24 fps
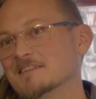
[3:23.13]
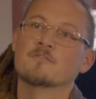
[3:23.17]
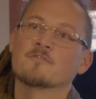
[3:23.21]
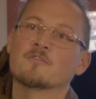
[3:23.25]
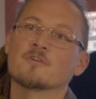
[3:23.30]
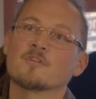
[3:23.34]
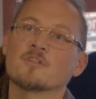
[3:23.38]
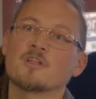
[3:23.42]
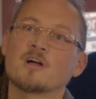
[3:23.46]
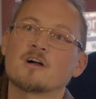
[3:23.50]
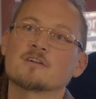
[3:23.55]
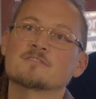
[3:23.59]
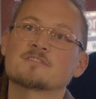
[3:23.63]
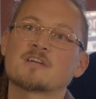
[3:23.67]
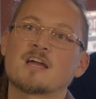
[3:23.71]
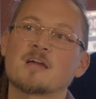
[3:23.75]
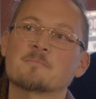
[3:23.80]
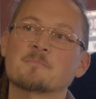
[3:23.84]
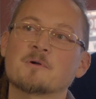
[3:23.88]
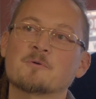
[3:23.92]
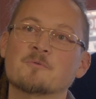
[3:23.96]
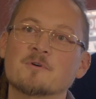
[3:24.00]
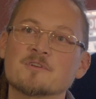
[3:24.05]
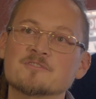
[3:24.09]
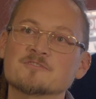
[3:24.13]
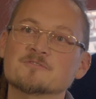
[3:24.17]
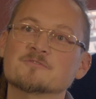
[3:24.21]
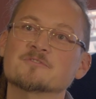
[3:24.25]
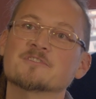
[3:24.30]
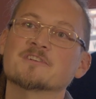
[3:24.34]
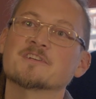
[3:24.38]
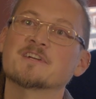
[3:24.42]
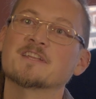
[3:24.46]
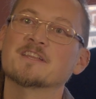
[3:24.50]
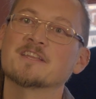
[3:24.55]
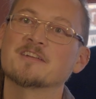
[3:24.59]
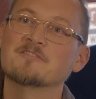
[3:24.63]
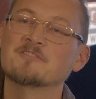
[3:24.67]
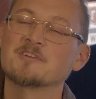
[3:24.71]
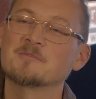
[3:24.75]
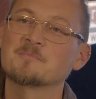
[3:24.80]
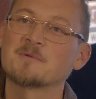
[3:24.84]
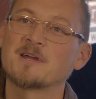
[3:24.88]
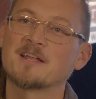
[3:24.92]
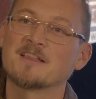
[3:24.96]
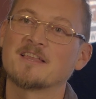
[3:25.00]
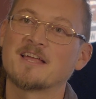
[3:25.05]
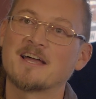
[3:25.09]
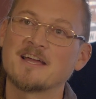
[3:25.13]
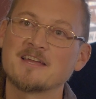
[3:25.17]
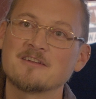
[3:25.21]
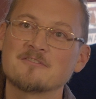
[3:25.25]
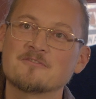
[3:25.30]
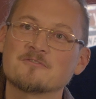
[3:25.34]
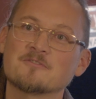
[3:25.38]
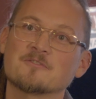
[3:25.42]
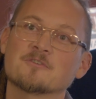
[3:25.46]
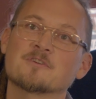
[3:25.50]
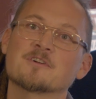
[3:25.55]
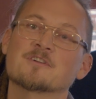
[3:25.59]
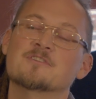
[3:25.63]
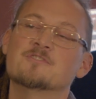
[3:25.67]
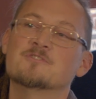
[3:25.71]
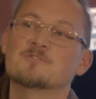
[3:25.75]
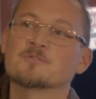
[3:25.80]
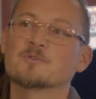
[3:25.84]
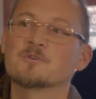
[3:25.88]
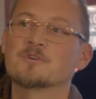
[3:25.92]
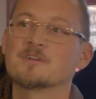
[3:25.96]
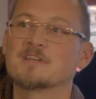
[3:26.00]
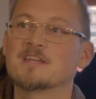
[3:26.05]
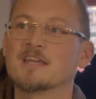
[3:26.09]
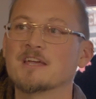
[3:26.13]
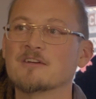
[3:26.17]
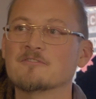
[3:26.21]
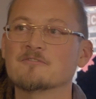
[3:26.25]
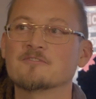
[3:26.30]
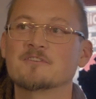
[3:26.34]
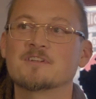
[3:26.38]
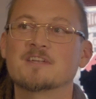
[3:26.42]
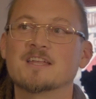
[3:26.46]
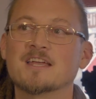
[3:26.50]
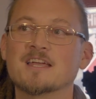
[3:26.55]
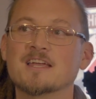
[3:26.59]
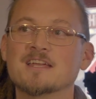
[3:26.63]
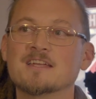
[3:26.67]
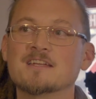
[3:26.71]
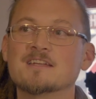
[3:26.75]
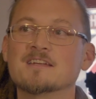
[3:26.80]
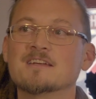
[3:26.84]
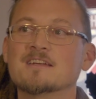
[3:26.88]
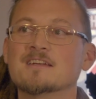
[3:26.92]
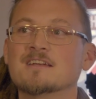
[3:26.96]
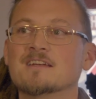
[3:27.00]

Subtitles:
For a long time, I wasn't really living my life or enjoying every day